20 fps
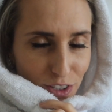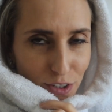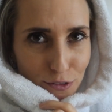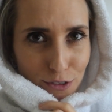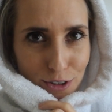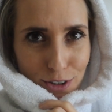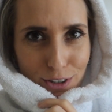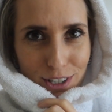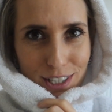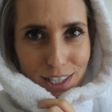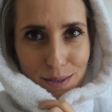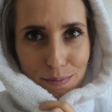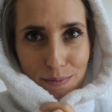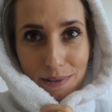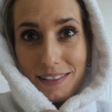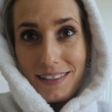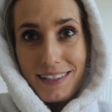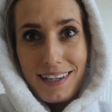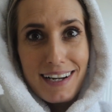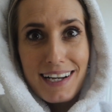for
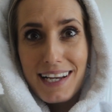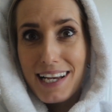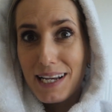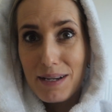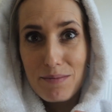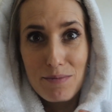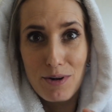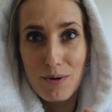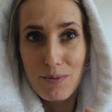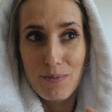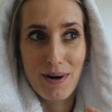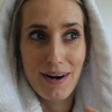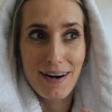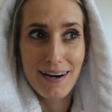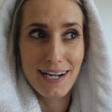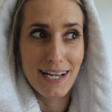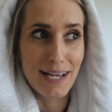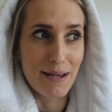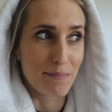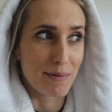Christmas, and I keep not
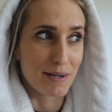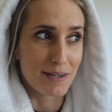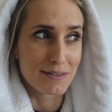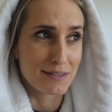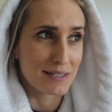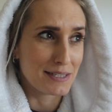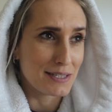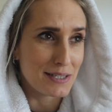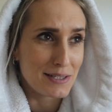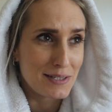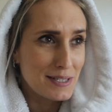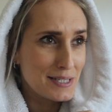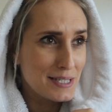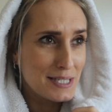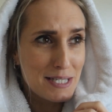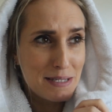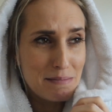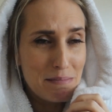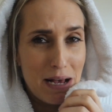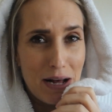wearing it because it doesn't
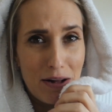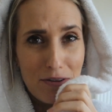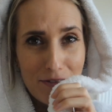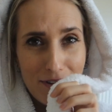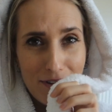smell